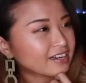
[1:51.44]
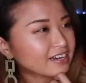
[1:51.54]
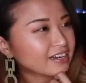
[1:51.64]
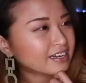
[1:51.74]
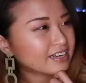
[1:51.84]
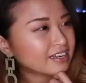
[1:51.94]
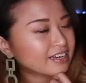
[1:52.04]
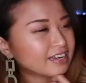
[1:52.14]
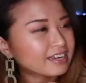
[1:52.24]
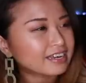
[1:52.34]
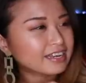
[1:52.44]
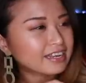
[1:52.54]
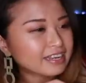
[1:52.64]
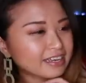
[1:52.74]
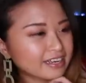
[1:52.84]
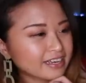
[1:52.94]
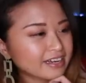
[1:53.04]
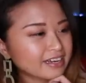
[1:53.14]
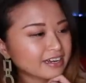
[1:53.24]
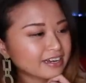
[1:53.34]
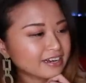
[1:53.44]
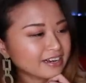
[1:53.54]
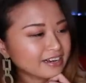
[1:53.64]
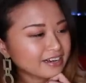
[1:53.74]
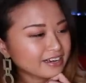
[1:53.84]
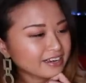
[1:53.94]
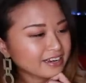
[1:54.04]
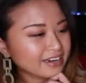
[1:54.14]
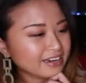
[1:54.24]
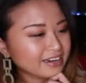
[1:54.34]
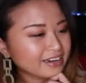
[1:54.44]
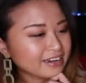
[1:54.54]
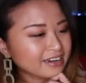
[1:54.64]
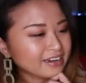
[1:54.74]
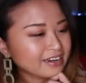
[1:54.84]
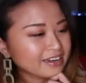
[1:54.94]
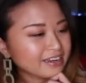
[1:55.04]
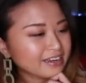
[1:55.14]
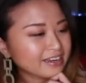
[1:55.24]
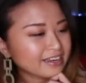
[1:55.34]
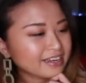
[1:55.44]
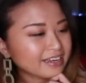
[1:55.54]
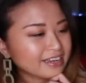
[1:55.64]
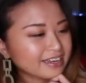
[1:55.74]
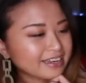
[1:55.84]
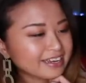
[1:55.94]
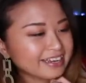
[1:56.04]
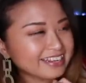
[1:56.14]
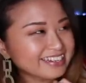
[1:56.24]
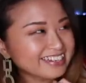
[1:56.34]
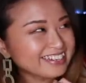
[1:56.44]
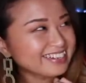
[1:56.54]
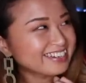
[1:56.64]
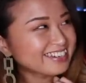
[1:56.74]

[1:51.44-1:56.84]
(not speaking)